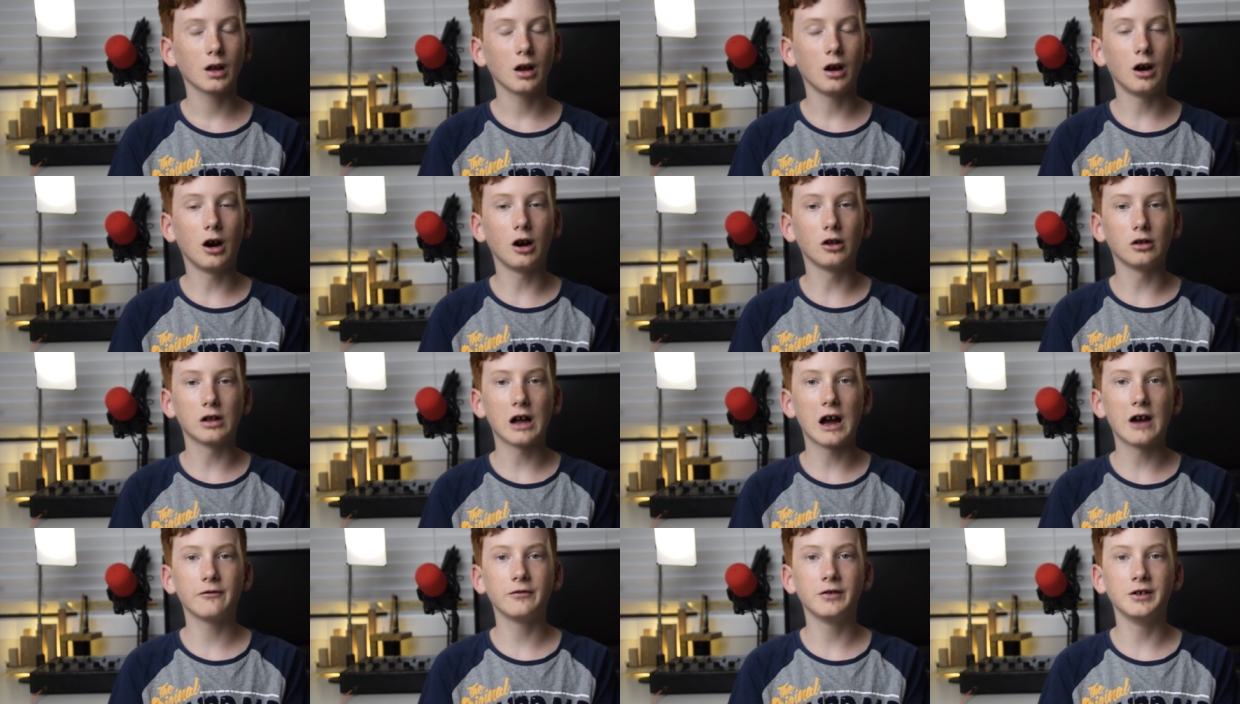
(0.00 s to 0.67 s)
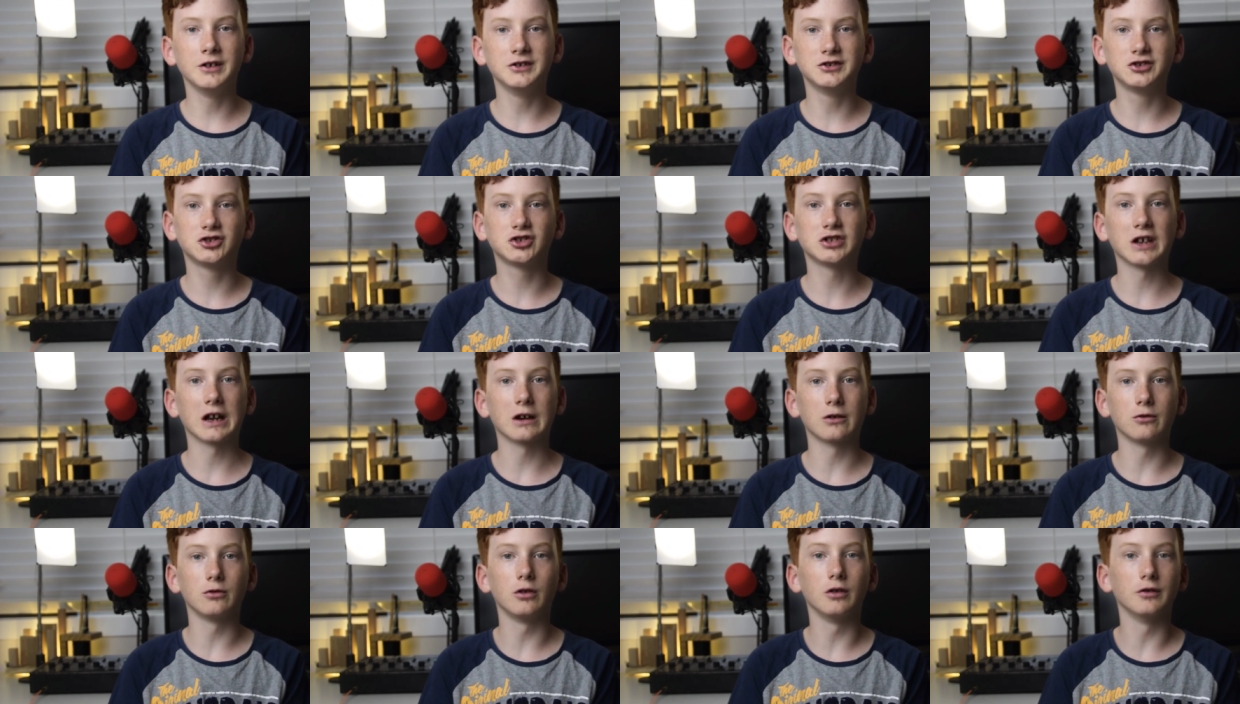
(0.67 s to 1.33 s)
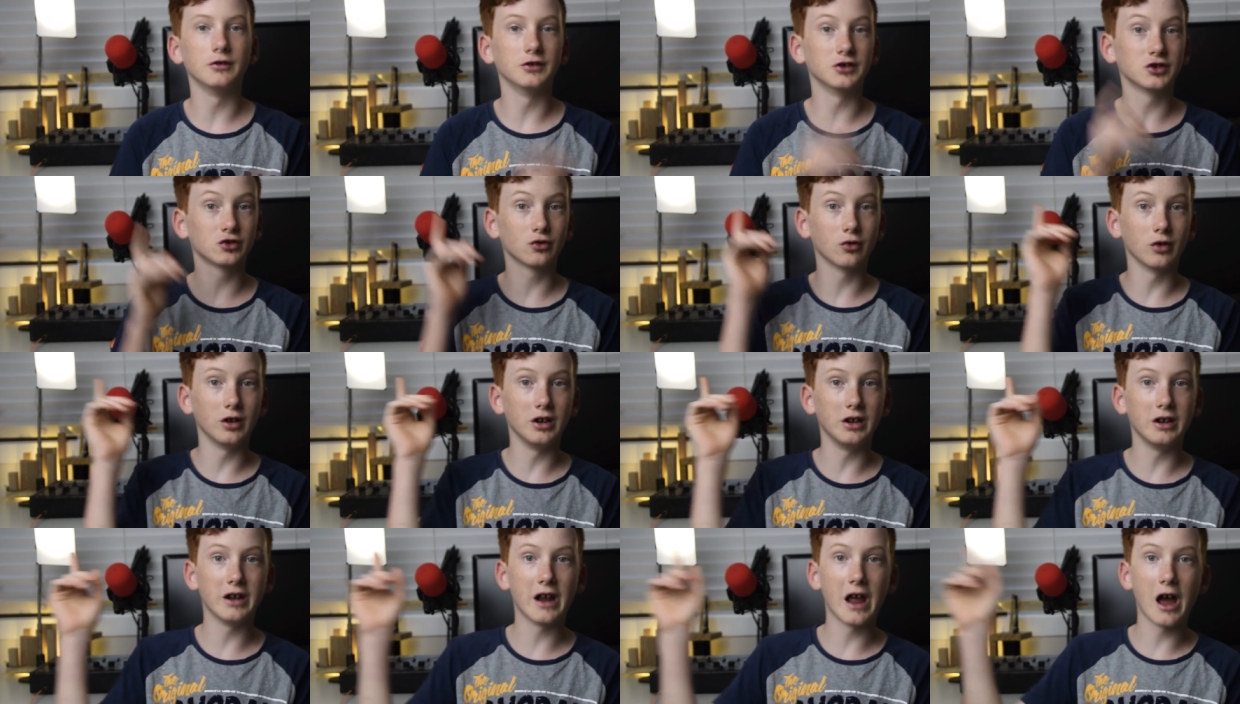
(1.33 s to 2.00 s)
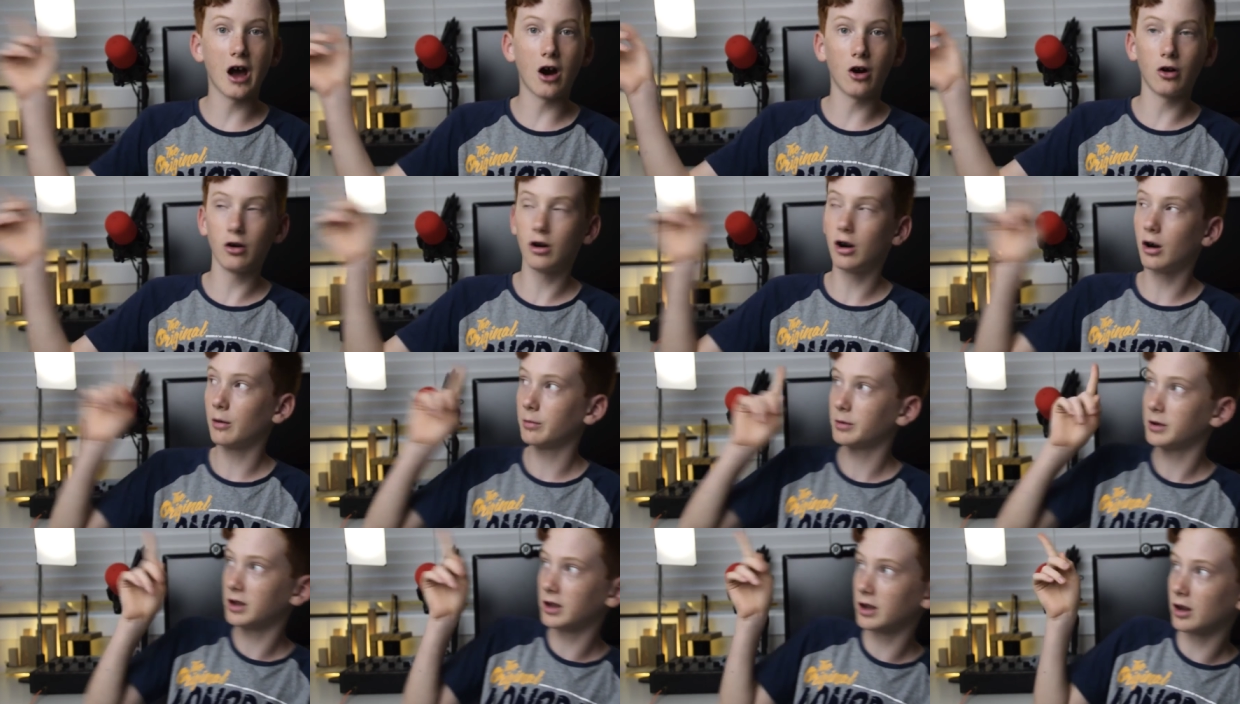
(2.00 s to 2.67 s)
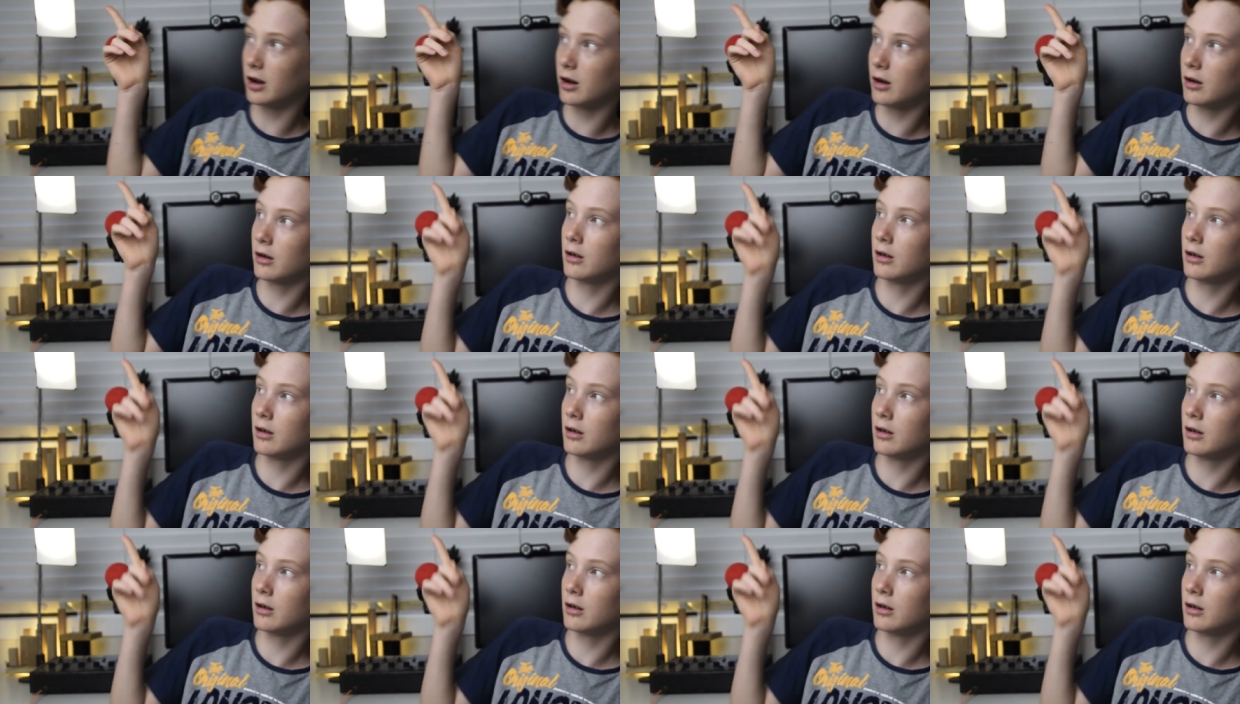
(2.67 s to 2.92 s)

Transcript: I'll have his channel on the screen now, up here,